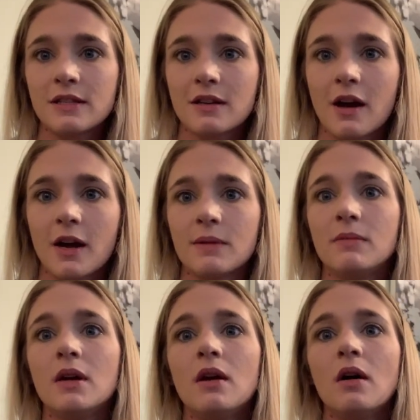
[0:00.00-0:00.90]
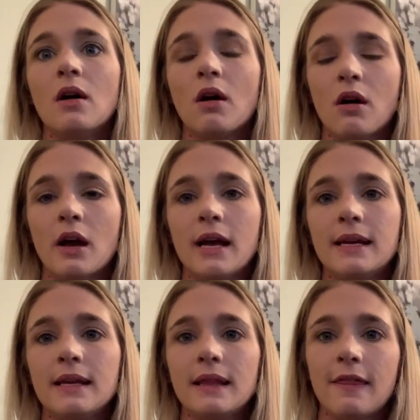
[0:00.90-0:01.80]
time
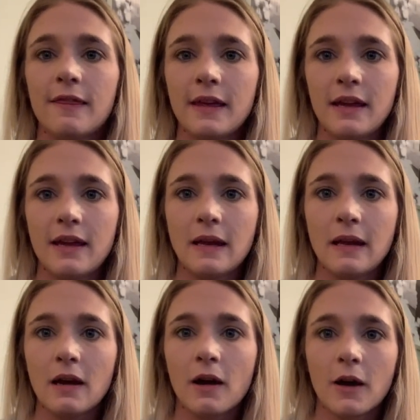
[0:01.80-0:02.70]
on the